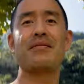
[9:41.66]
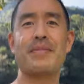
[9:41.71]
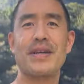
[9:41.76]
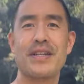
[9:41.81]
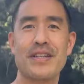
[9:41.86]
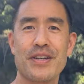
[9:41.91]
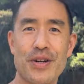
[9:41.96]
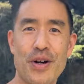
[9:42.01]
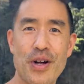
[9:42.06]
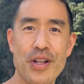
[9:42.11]
made
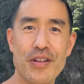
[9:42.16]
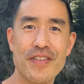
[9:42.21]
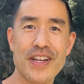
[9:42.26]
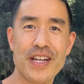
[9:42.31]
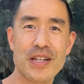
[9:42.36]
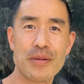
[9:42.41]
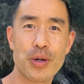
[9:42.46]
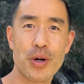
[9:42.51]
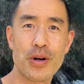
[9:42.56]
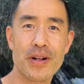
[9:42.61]
it all
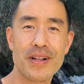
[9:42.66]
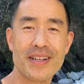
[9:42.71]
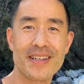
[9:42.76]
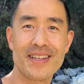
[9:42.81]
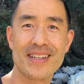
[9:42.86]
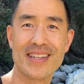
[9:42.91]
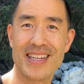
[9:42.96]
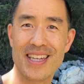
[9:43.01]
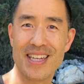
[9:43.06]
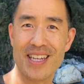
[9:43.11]
available
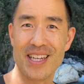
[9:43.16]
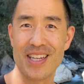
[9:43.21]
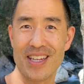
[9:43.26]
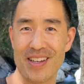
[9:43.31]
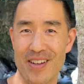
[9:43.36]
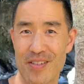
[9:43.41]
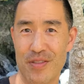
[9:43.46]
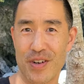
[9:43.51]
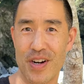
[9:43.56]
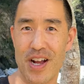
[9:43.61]

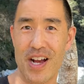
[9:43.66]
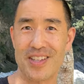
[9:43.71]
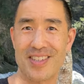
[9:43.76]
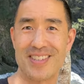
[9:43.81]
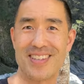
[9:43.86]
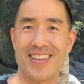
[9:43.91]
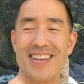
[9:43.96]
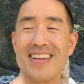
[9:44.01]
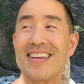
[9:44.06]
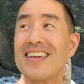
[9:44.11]
for us
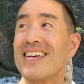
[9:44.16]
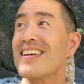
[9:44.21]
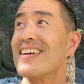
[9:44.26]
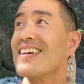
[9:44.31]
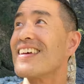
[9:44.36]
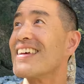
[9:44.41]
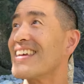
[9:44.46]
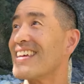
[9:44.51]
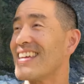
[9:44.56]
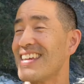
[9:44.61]

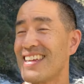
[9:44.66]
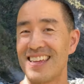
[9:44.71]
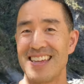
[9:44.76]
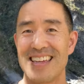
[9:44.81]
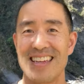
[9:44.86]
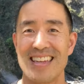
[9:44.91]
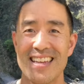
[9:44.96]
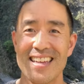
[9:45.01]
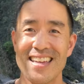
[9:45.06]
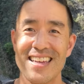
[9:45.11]

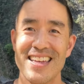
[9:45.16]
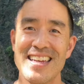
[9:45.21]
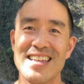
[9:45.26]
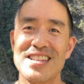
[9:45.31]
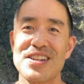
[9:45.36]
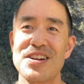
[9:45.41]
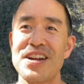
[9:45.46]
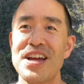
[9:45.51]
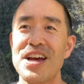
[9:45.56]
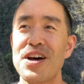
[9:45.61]
and
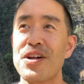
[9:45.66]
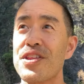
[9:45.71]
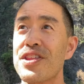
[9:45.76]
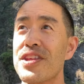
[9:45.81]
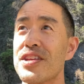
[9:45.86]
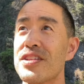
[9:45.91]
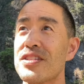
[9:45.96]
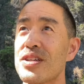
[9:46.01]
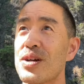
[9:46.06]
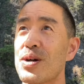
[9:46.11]
our health.
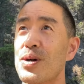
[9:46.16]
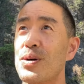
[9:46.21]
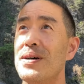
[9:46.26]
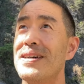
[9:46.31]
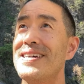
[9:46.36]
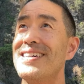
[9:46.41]
So